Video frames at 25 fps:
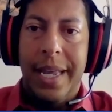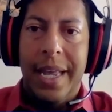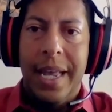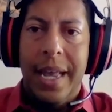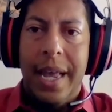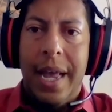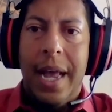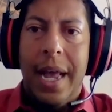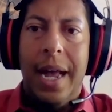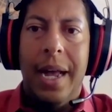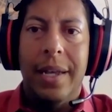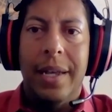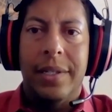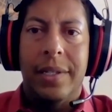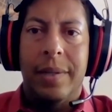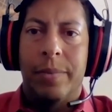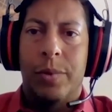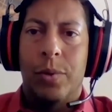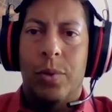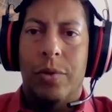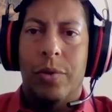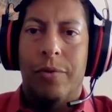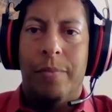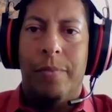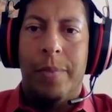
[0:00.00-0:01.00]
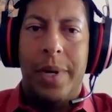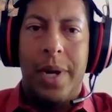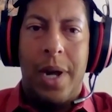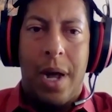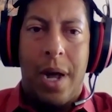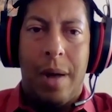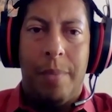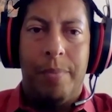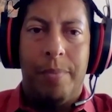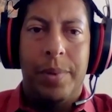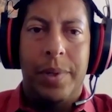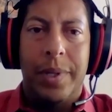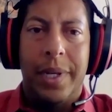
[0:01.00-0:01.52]
has some sort of
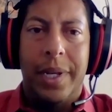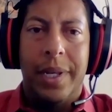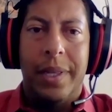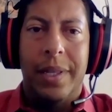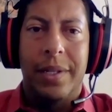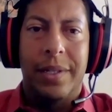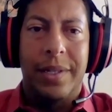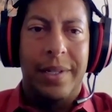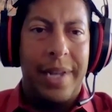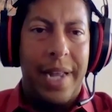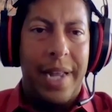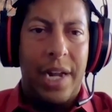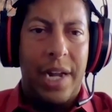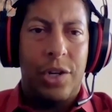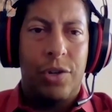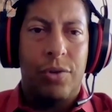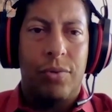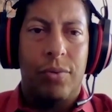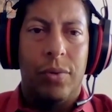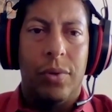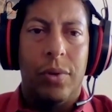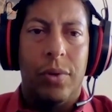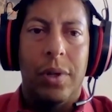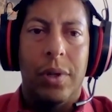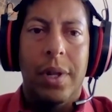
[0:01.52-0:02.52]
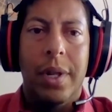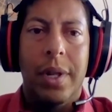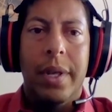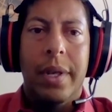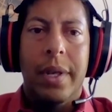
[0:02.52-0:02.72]
monopoly that's natural